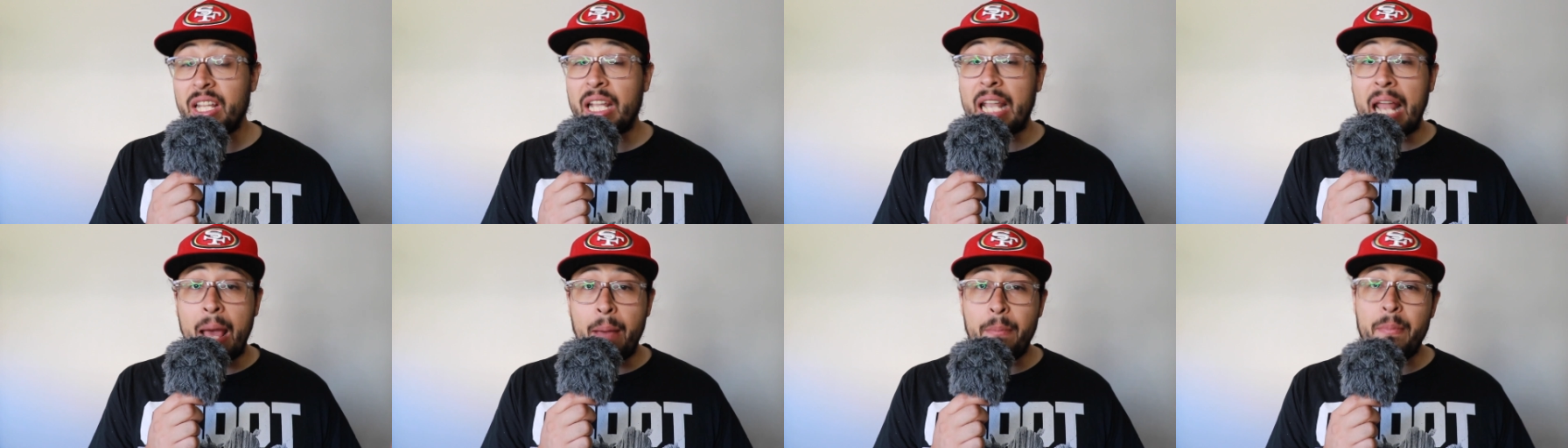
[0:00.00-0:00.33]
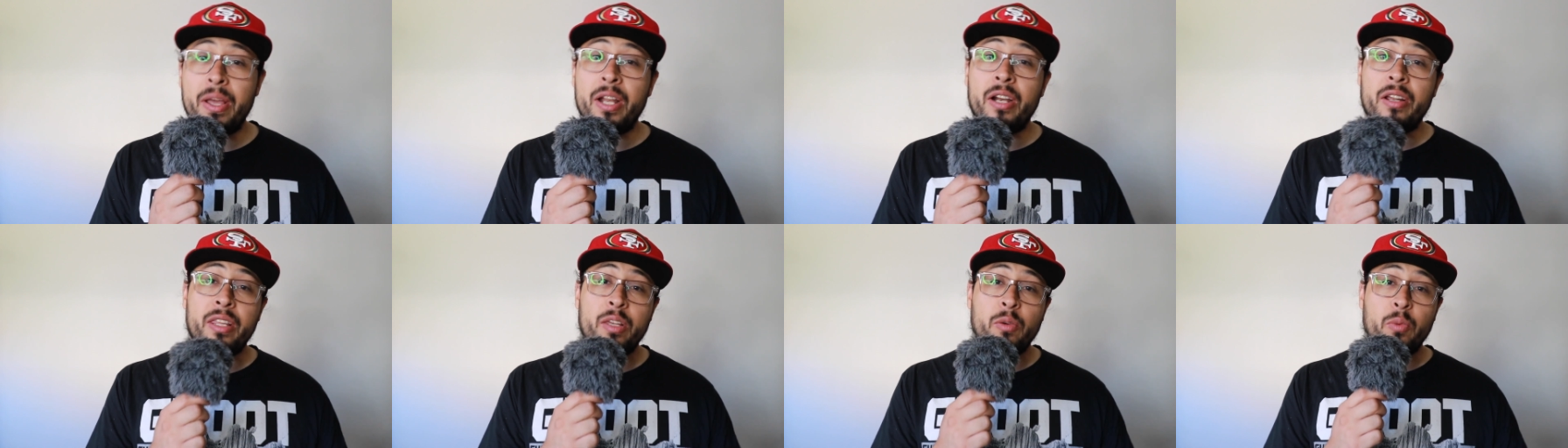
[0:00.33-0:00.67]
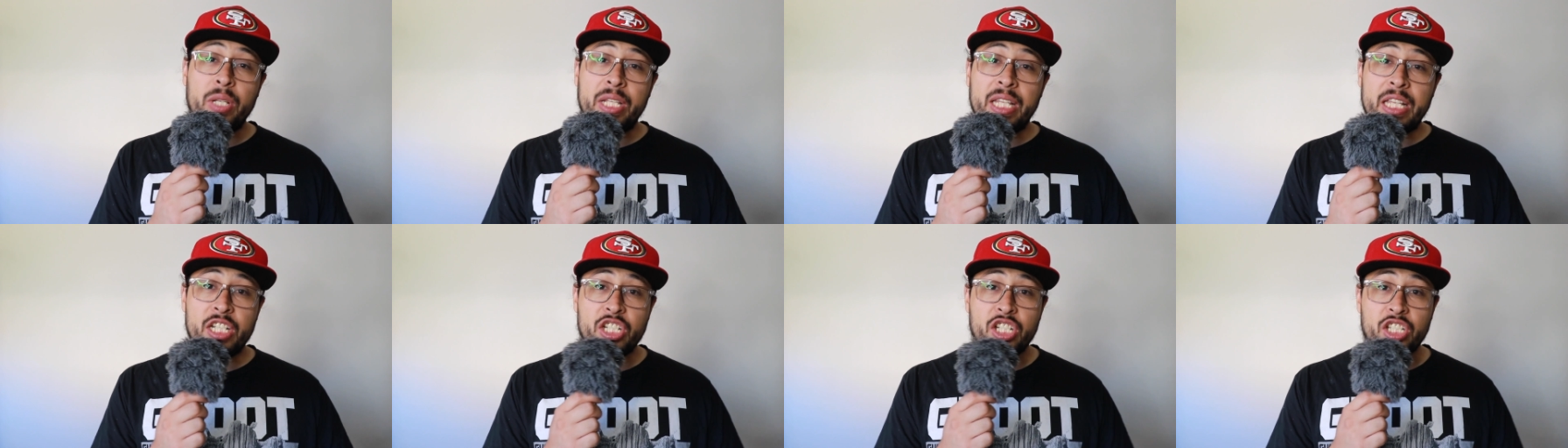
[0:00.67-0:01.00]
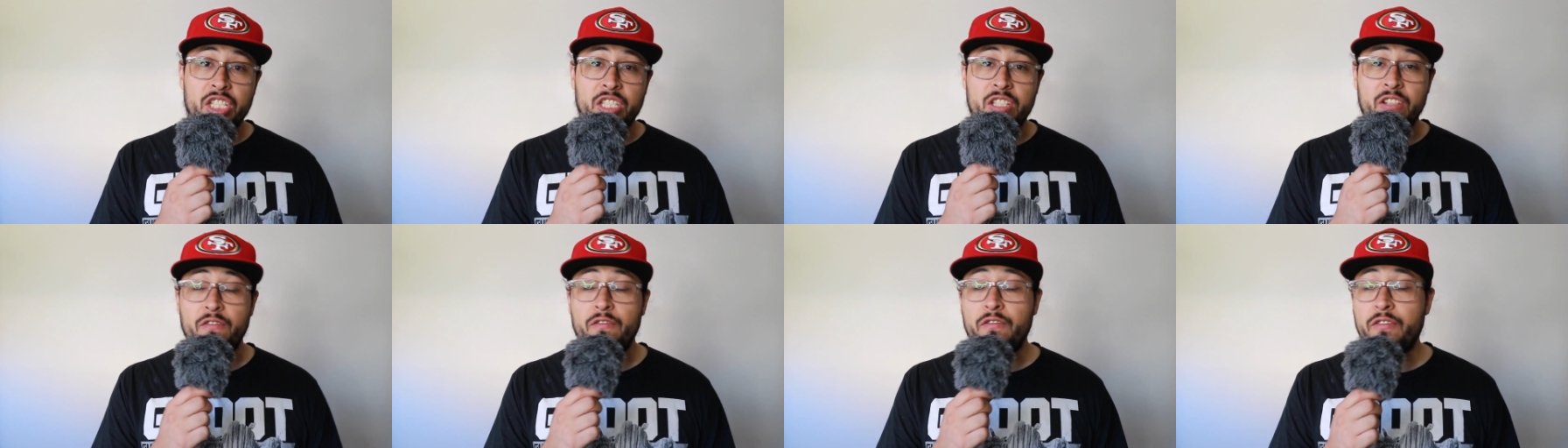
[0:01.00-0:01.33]
a lot better than we did
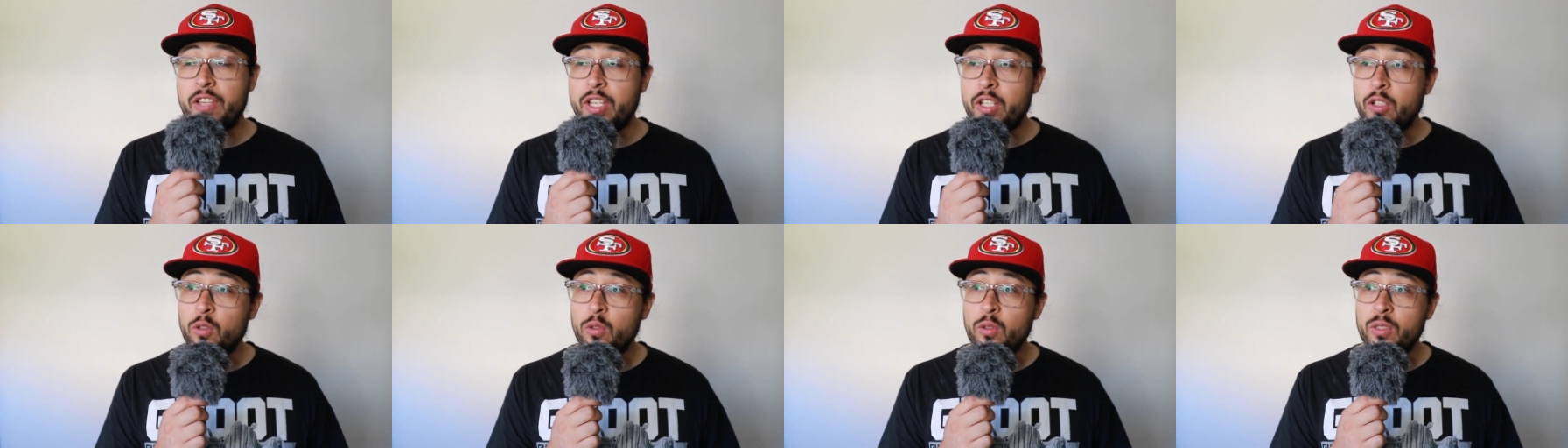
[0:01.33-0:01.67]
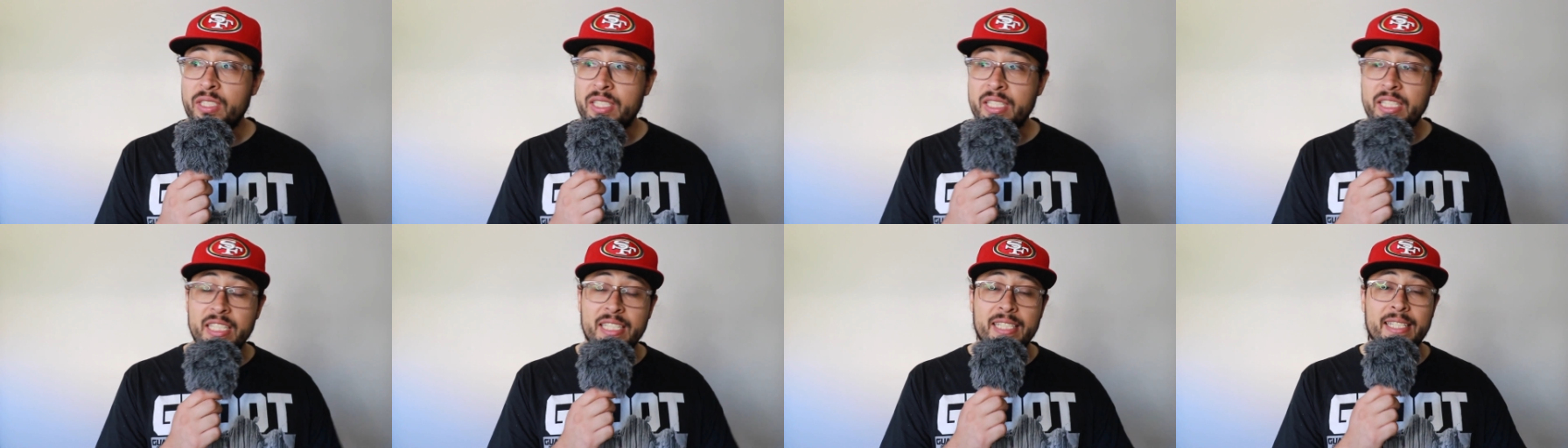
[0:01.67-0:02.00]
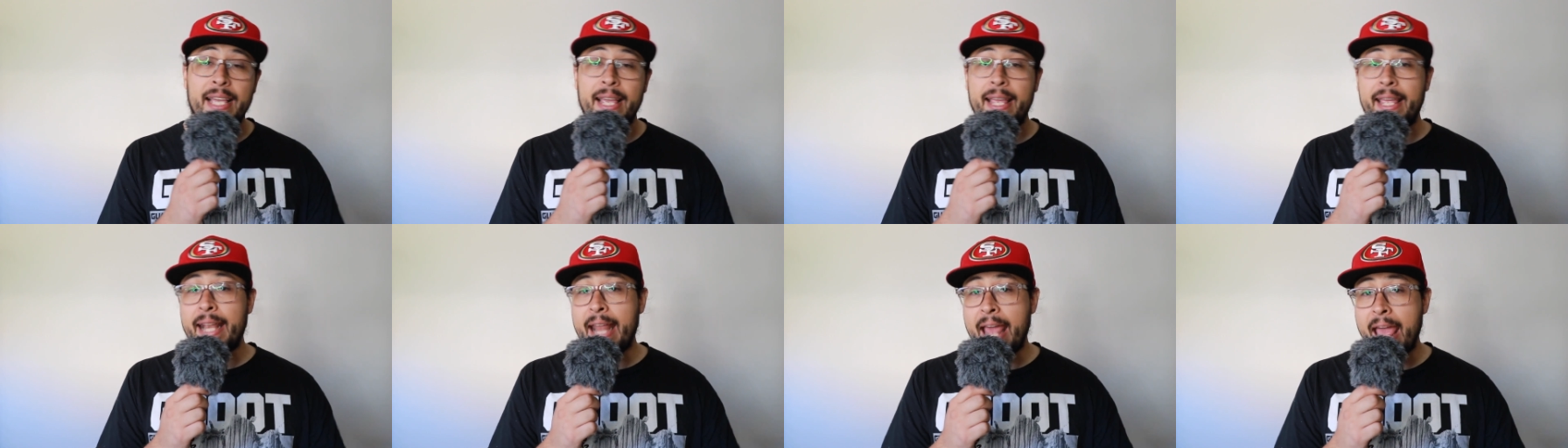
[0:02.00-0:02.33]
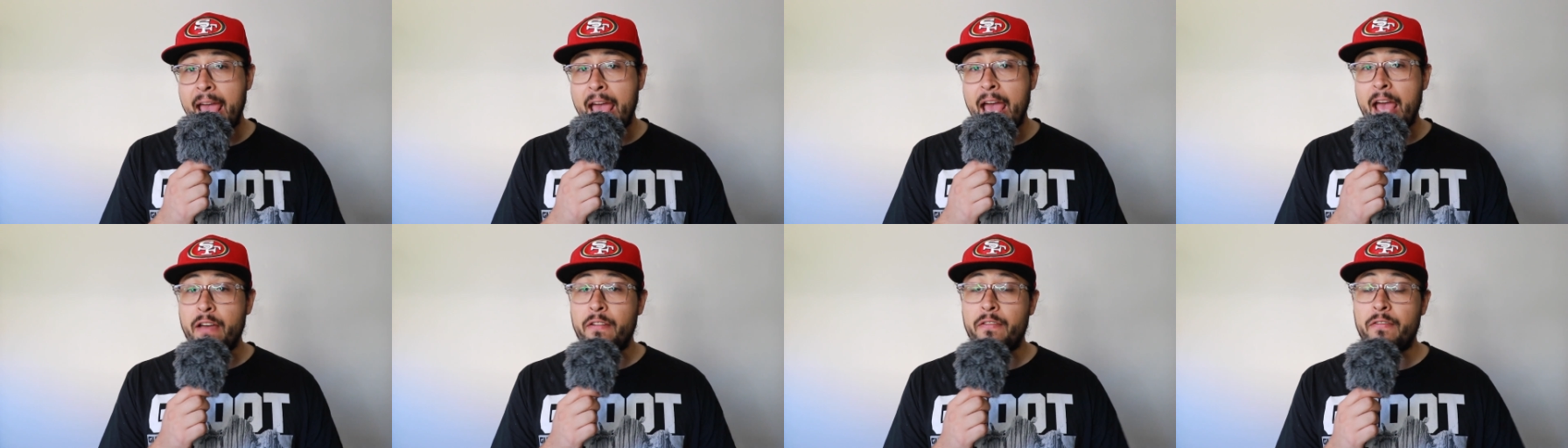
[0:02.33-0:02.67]
Justin Fields in the second
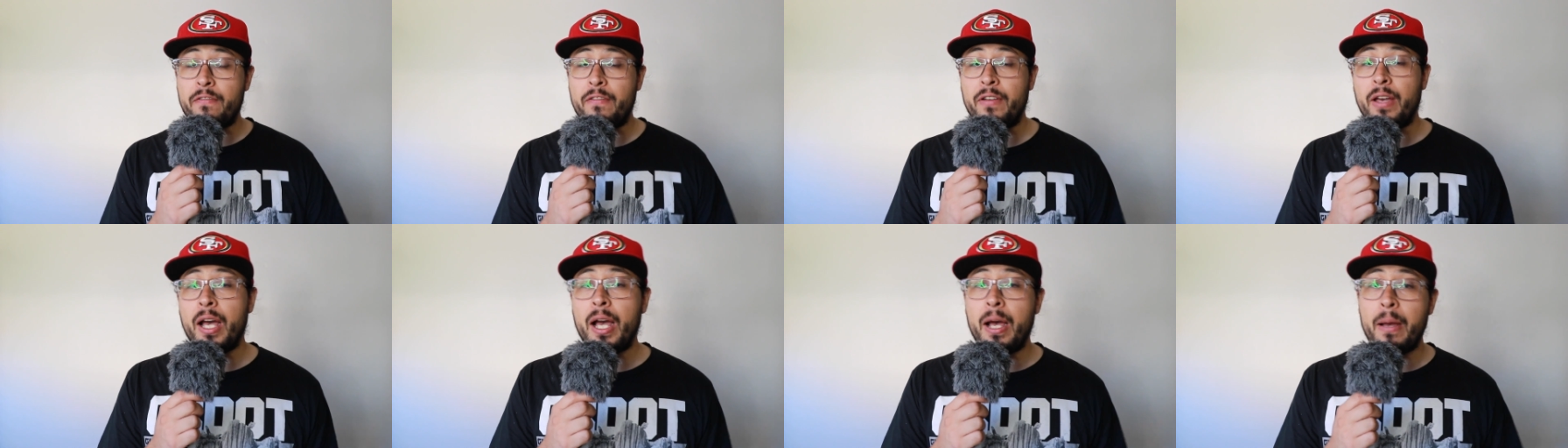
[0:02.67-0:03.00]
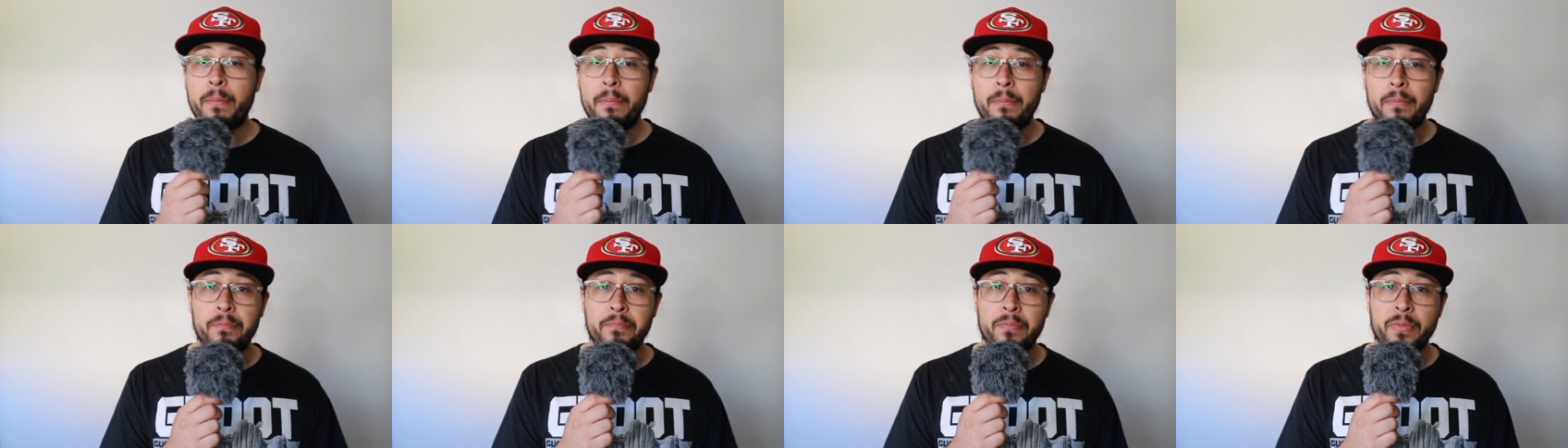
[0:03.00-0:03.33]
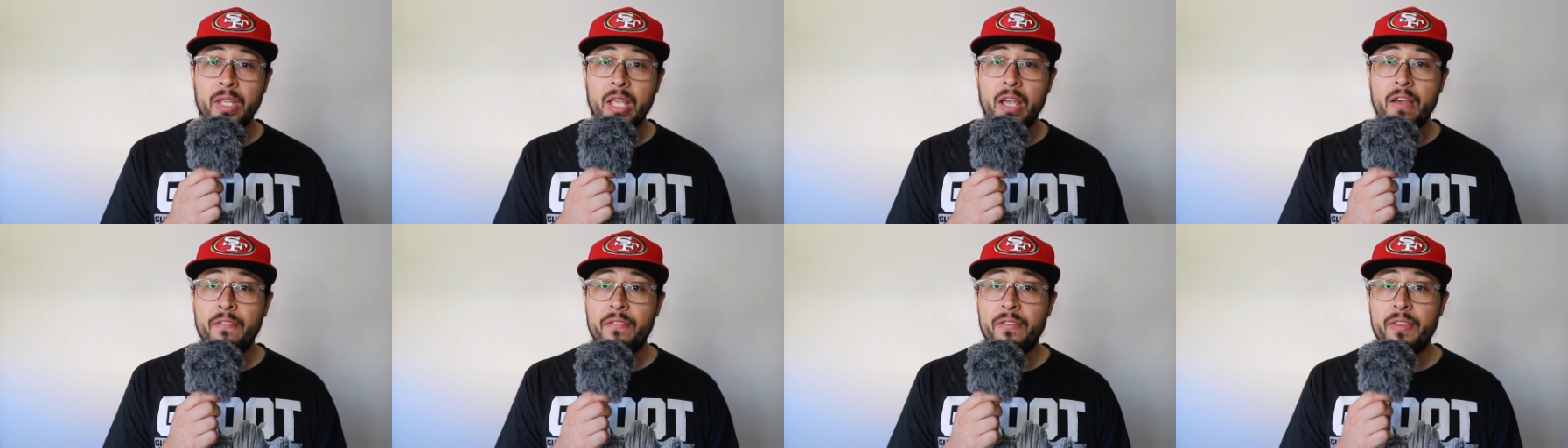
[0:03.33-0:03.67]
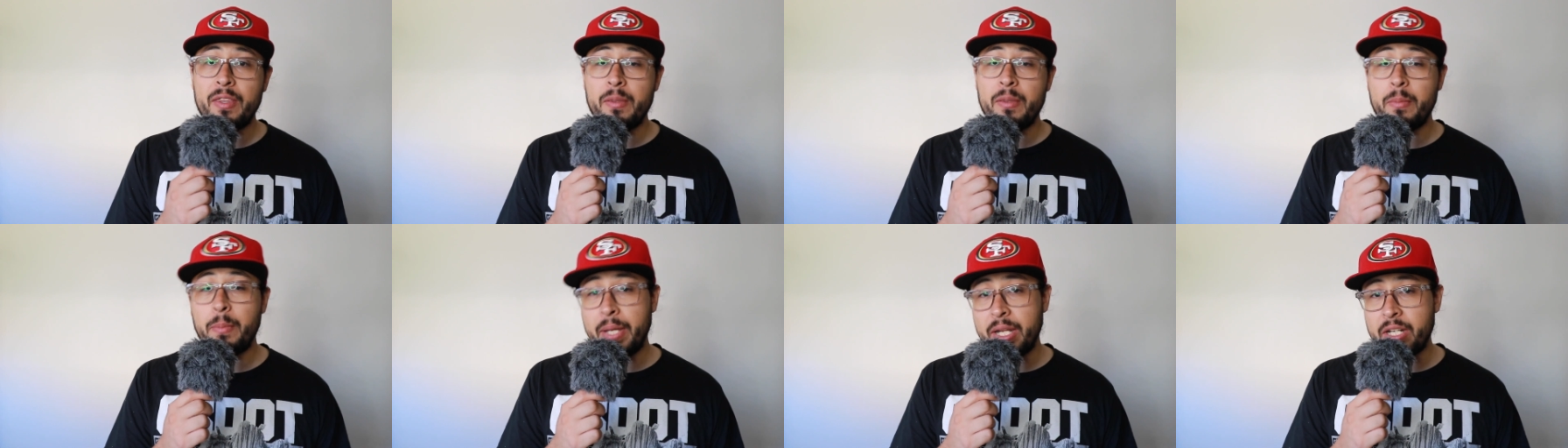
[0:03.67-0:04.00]
half of
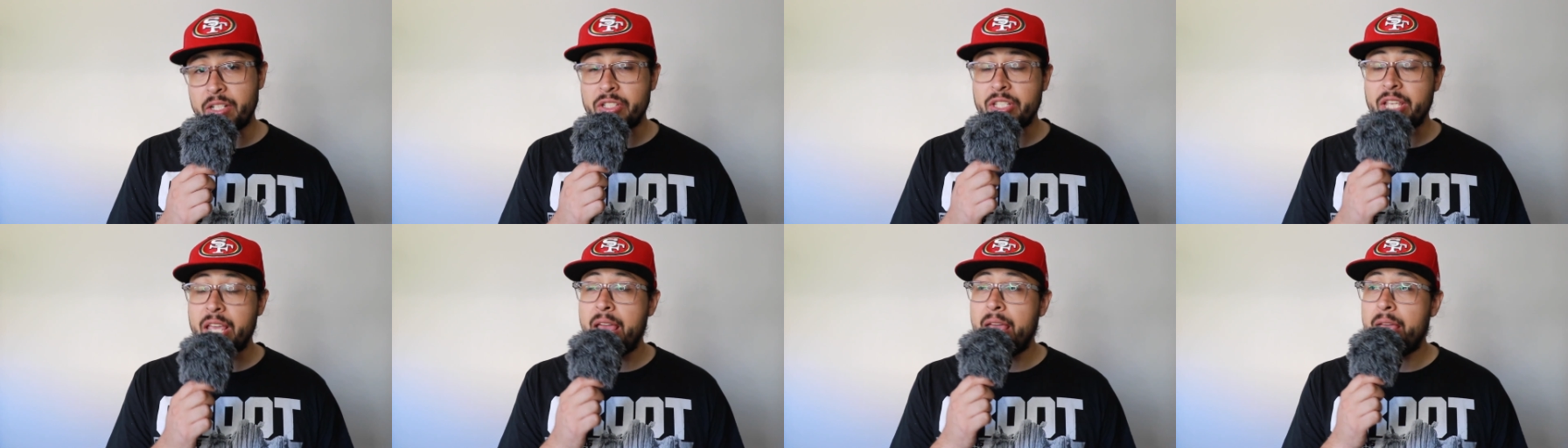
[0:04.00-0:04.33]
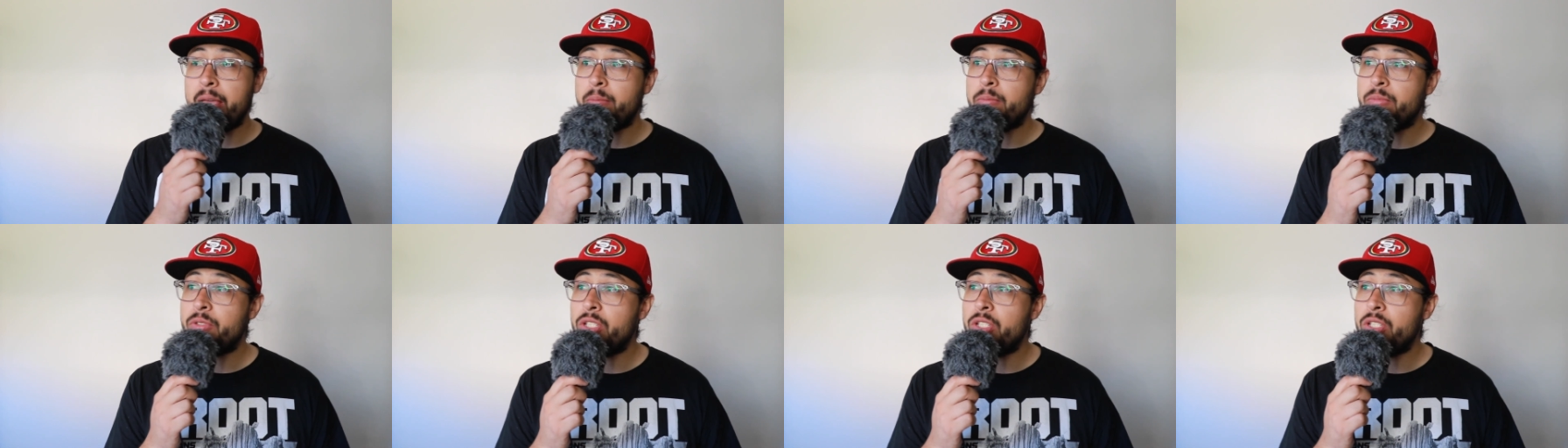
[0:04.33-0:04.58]
the Bears game.